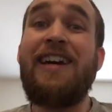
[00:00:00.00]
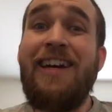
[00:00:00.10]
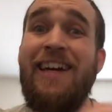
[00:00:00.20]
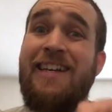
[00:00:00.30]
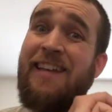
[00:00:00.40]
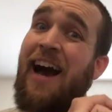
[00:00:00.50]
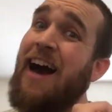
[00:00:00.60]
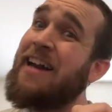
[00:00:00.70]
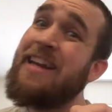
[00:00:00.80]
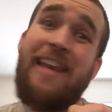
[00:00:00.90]
He's
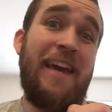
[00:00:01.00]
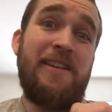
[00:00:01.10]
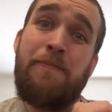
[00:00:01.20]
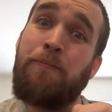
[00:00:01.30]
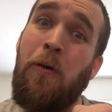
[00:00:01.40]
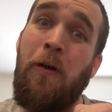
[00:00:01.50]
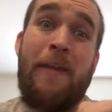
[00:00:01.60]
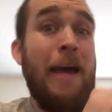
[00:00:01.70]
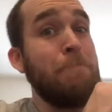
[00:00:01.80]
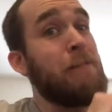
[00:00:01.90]
Han and Leia's boy.
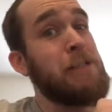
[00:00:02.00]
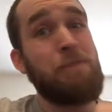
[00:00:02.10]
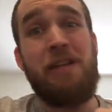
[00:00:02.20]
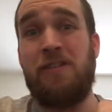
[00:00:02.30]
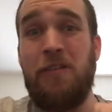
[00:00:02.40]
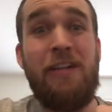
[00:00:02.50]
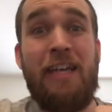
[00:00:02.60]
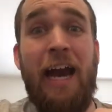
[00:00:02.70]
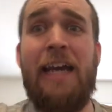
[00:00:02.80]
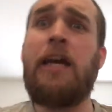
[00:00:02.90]
That must mean he's a good
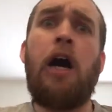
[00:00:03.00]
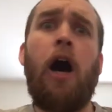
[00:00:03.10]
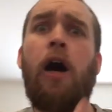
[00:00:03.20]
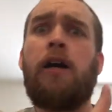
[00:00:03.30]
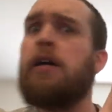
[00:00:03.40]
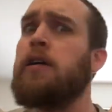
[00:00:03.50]
guy. And, oh,